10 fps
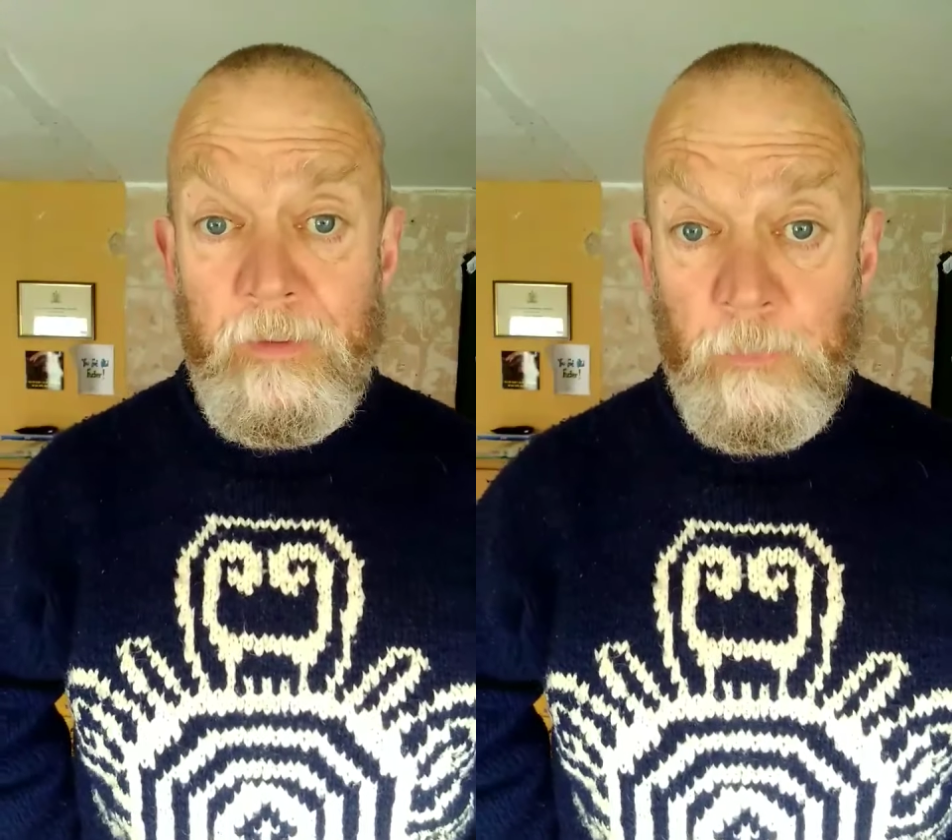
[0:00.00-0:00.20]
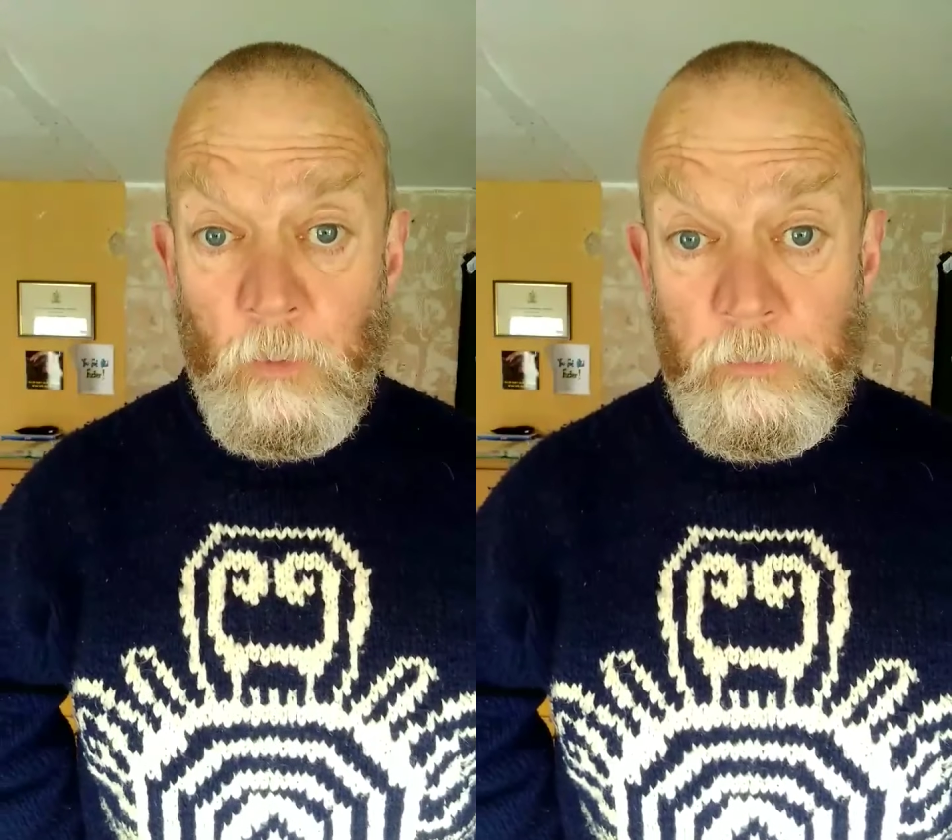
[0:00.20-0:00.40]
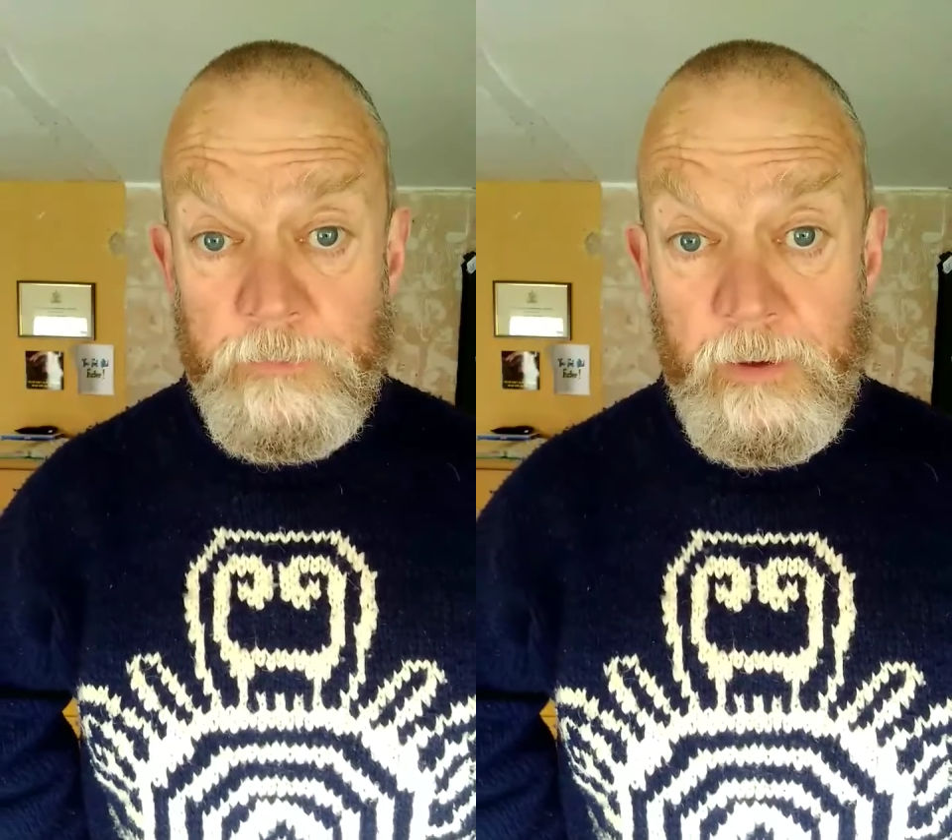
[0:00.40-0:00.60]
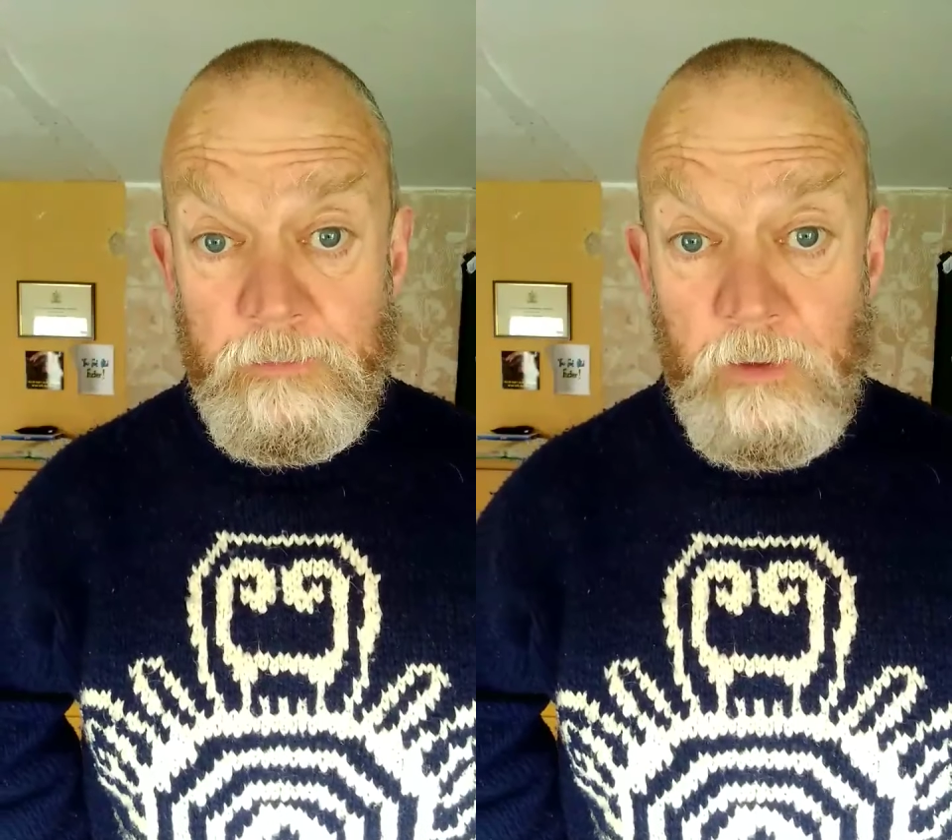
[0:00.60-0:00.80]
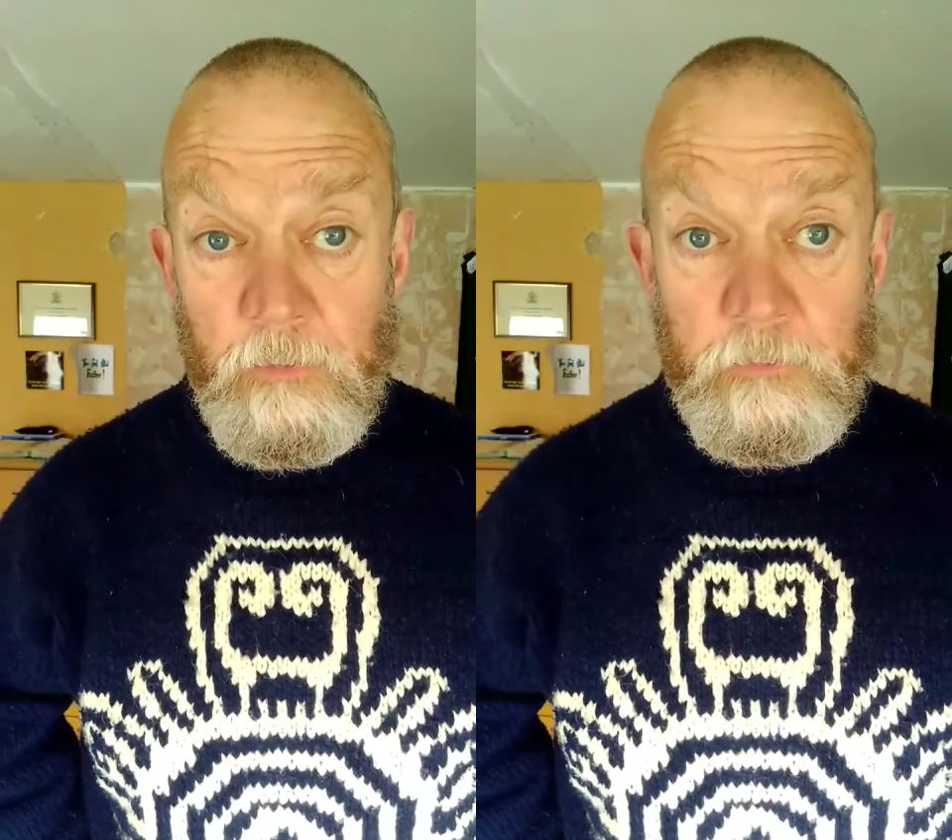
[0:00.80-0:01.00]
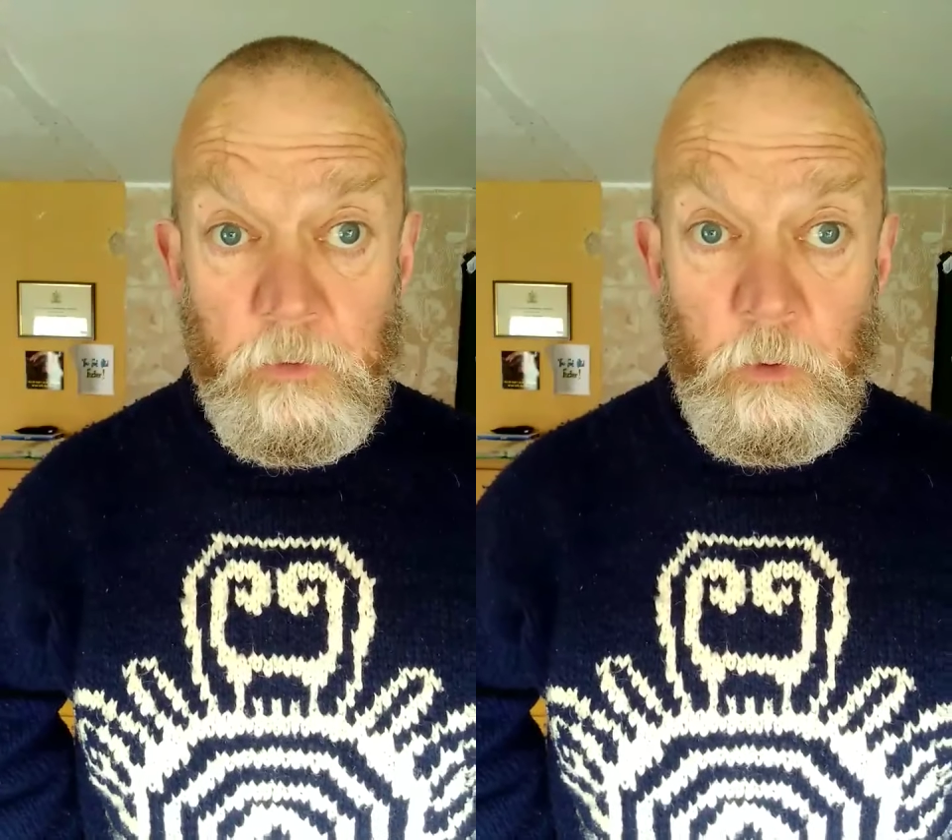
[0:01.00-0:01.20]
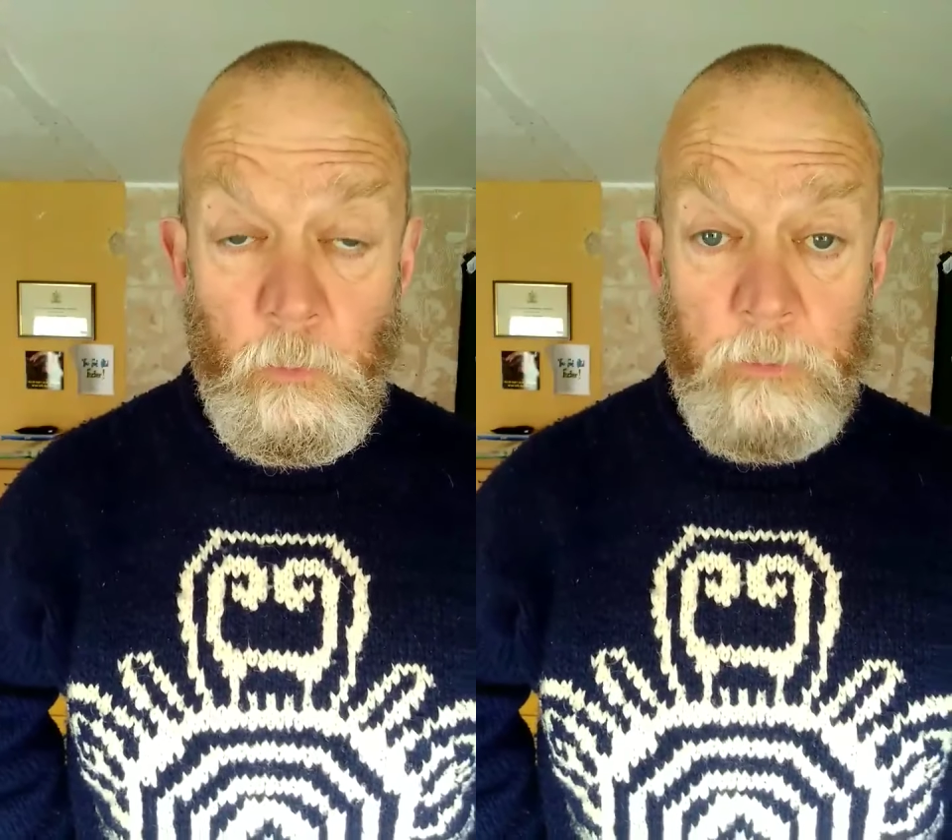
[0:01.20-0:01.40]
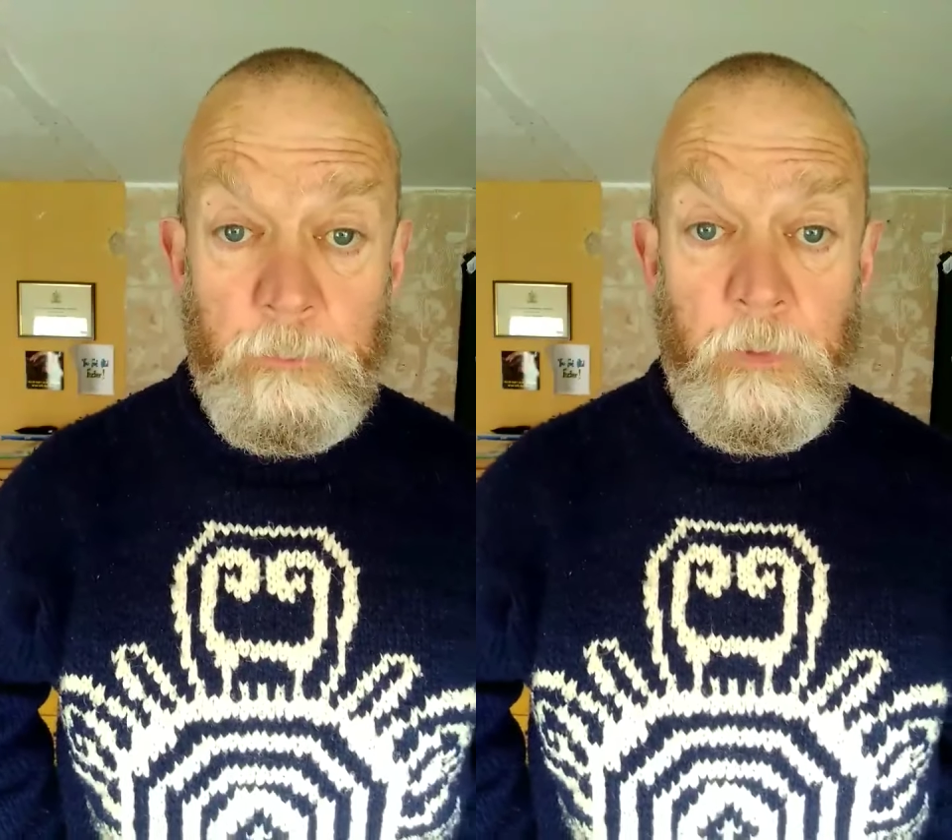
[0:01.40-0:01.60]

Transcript: Death will take just who